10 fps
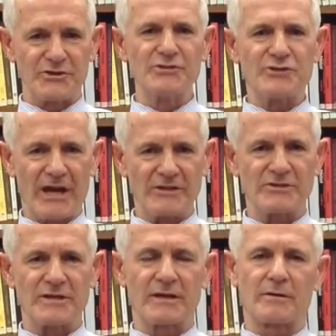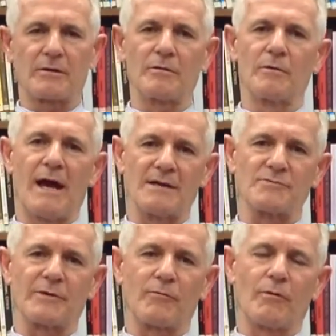changes that occur as
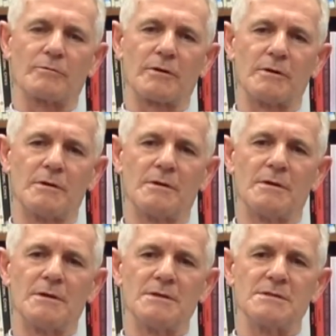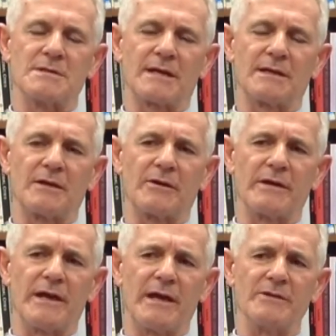we grow older. Secondary
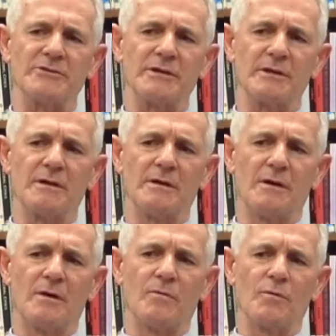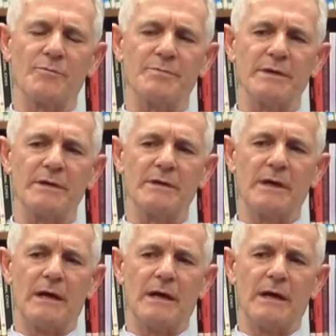aging would be